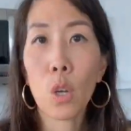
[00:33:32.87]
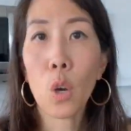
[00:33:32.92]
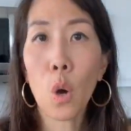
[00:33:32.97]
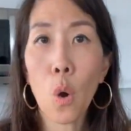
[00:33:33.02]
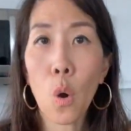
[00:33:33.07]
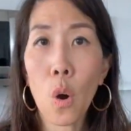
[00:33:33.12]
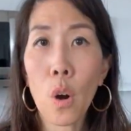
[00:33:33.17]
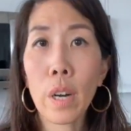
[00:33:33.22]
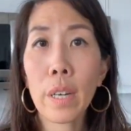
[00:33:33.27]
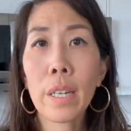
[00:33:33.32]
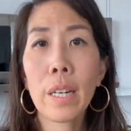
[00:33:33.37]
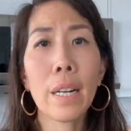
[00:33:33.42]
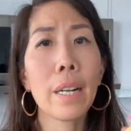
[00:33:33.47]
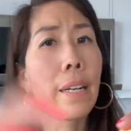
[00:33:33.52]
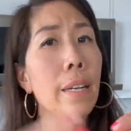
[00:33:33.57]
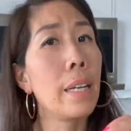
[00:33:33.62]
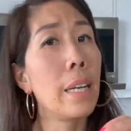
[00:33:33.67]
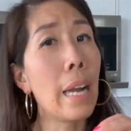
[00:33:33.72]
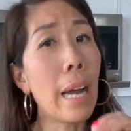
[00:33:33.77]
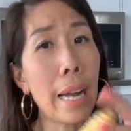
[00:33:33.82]
Corn,
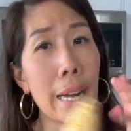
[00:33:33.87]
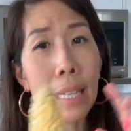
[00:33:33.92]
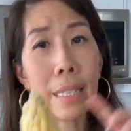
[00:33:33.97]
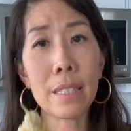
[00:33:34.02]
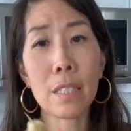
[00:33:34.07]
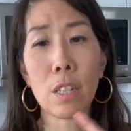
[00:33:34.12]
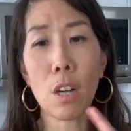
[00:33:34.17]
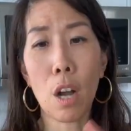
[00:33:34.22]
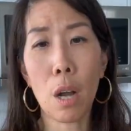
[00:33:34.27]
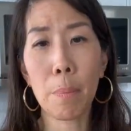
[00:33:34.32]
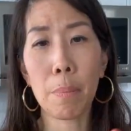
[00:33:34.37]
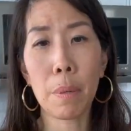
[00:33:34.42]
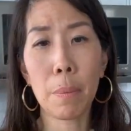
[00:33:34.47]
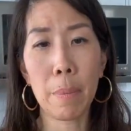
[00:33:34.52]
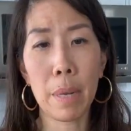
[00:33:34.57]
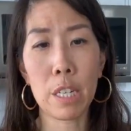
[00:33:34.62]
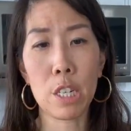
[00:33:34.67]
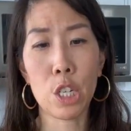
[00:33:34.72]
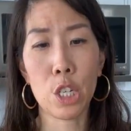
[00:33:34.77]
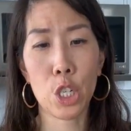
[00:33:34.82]
nice
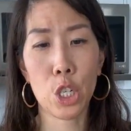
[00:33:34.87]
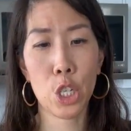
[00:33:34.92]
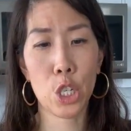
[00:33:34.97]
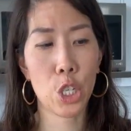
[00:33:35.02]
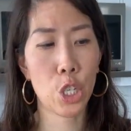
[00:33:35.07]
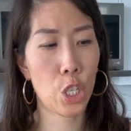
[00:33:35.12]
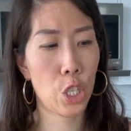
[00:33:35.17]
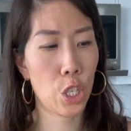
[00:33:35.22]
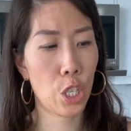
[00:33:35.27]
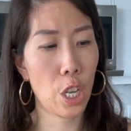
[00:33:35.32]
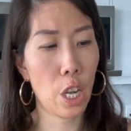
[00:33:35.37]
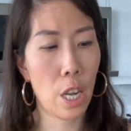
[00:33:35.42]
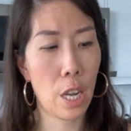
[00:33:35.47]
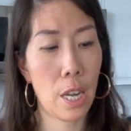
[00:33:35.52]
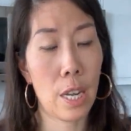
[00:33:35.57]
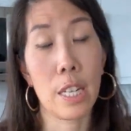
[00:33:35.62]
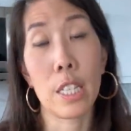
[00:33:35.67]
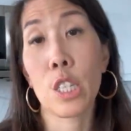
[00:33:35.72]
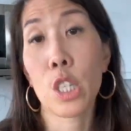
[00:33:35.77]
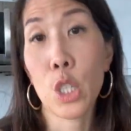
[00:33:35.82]
complement
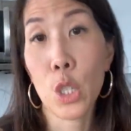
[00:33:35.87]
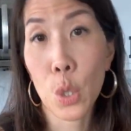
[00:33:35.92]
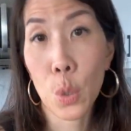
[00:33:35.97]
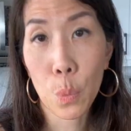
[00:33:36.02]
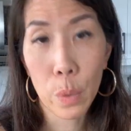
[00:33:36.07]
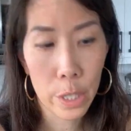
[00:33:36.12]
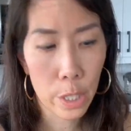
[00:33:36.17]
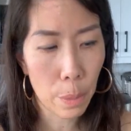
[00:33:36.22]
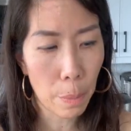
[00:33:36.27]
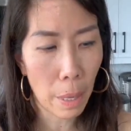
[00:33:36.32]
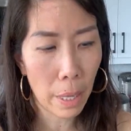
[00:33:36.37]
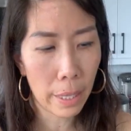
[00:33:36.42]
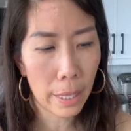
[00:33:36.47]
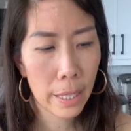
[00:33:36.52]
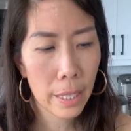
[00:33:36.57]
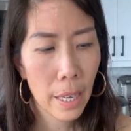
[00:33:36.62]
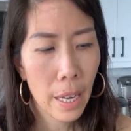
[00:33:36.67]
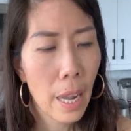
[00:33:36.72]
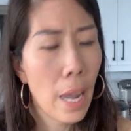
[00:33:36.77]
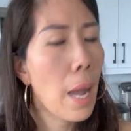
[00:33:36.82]
to winter
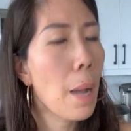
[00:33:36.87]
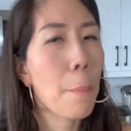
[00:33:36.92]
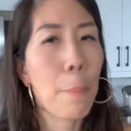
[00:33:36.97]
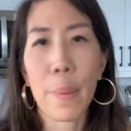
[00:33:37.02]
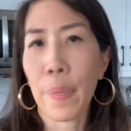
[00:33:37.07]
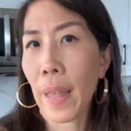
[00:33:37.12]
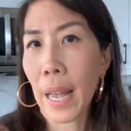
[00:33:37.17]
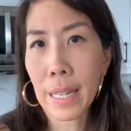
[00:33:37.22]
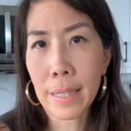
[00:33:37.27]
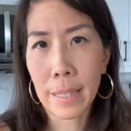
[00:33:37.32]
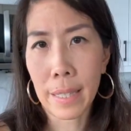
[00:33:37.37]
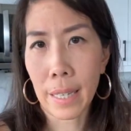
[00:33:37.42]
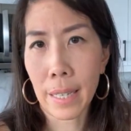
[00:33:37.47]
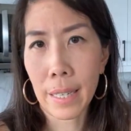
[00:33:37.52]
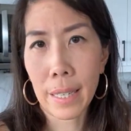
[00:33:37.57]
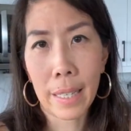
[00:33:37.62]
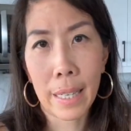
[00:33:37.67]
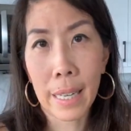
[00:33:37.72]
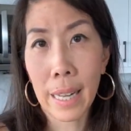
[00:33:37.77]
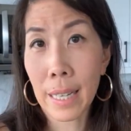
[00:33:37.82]
melon, but that's
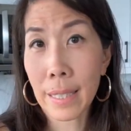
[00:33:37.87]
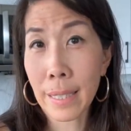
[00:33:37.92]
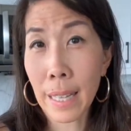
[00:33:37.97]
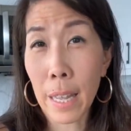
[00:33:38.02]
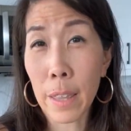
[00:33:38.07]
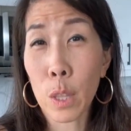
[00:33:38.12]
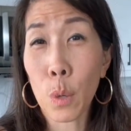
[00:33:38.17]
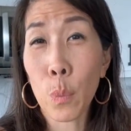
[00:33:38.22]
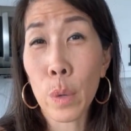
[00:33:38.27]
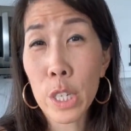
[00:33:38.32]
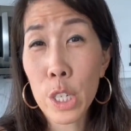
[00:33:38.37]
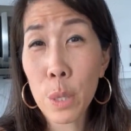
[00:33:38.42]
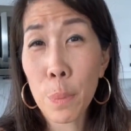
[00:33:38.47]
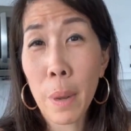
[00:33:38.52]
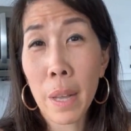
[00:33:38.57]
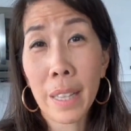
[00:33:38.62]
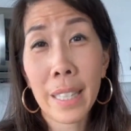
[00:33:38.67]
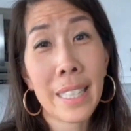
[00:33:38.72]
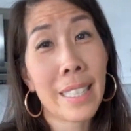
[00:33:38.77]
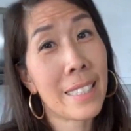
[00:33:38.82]
it. Like I said, the winter
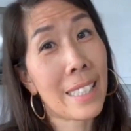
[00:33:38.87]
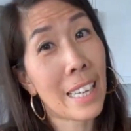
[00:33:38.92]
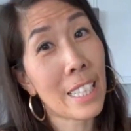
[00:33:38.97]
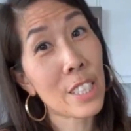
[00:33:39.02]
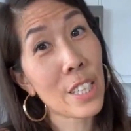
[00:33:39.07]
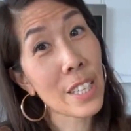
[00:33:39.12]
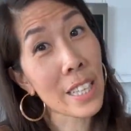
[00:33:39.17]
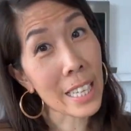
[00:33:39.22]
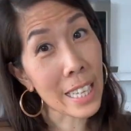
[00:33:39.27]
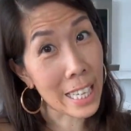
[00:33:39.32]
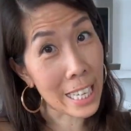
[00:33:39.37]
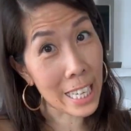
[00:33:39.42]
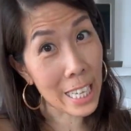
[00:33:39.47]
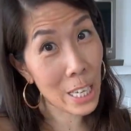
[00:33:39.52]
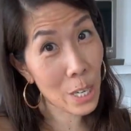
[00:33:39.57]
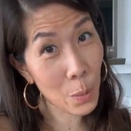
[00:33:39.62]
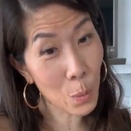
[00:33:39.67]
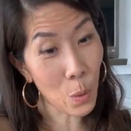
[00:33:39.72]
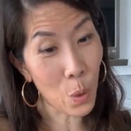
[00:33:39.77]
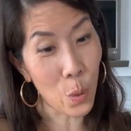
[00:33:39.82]
melon is actually the
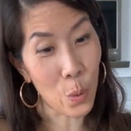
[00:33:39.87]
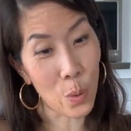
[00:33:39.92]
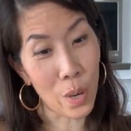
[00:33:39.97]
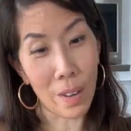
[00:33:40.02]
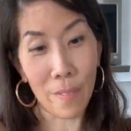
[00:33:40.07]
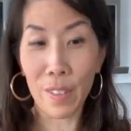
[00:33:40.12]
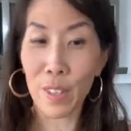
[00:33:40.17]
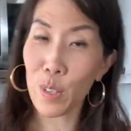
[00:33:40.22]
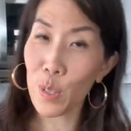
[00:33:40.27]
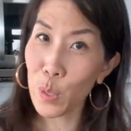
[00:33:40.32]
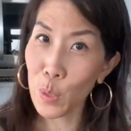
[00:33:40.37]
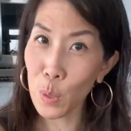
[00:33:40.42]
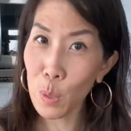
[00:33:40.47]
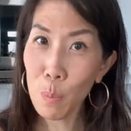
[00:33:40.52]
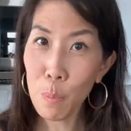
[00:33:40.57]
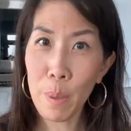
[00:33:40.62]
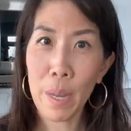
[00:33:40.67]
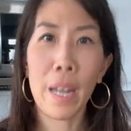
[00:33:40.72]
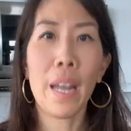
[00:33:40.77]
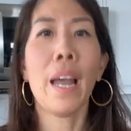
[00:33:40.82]
hero of the
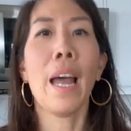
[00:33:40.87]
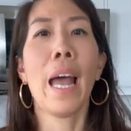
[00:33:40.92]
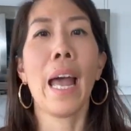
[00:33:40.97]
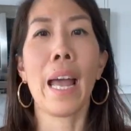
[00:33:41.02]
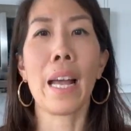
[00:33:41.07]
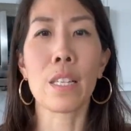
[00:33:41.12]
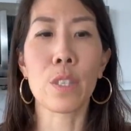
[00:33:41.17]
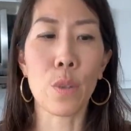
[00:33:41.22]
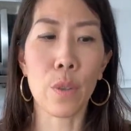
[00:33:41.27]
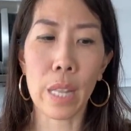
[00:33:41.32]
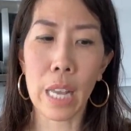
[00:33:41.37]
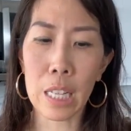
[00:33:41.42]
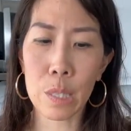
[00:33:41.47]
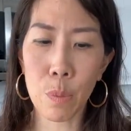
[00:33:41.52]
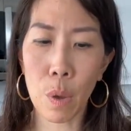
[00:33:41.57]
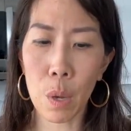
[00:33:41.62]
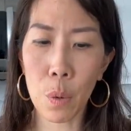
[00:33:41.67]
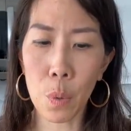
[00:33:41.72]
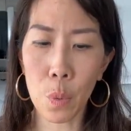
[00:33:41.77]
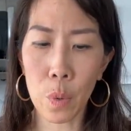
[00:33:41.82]
soup. And so
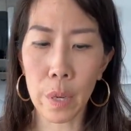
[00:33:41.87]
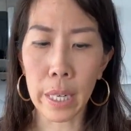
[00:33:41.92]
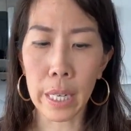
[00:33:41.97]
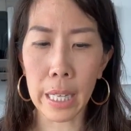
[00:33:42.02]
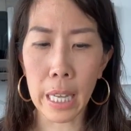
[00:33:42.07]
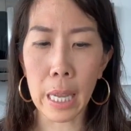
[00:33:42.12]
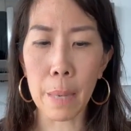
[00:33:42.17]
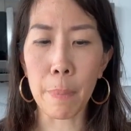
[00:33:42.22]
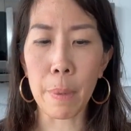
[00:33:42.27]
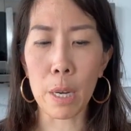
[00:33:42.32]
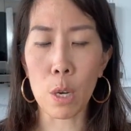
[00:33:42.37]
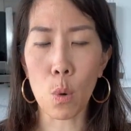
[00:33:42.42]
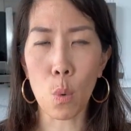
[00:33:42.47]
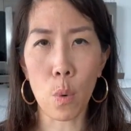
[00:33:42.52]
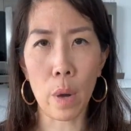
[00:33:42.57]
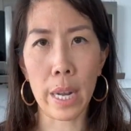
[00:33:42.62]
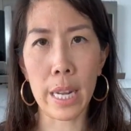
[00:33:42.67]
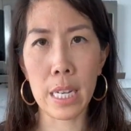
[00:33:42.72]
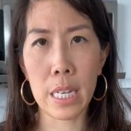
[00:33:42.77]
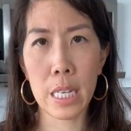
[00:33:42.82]
that's why we want to keep it
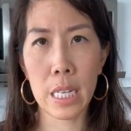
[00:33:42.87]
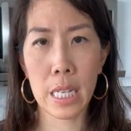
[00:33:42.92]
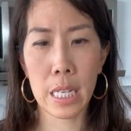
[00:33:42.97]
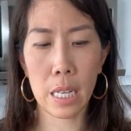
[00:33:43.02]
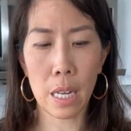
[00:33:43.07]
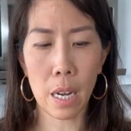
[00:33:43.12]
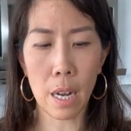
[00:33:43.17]
quite